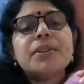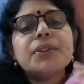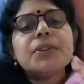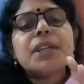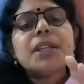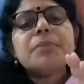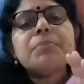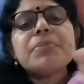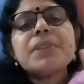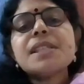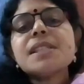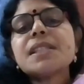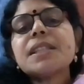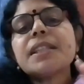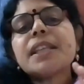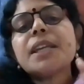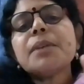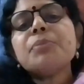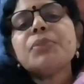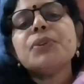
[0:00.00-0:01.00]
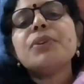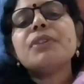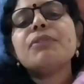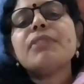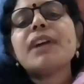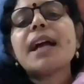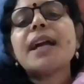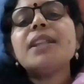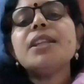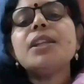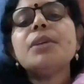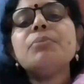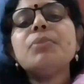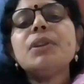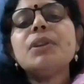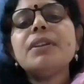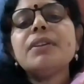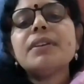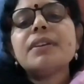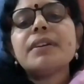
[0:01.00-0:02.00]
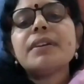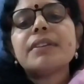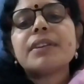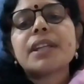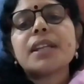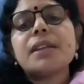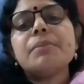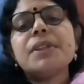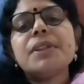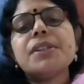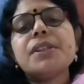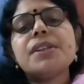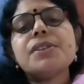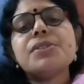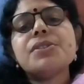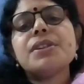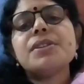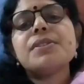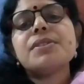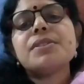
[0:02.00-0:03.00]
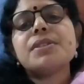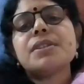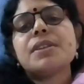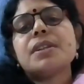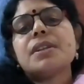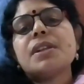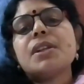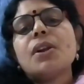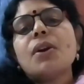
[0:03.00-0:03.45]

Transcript: you can prescribe your valuable recommendations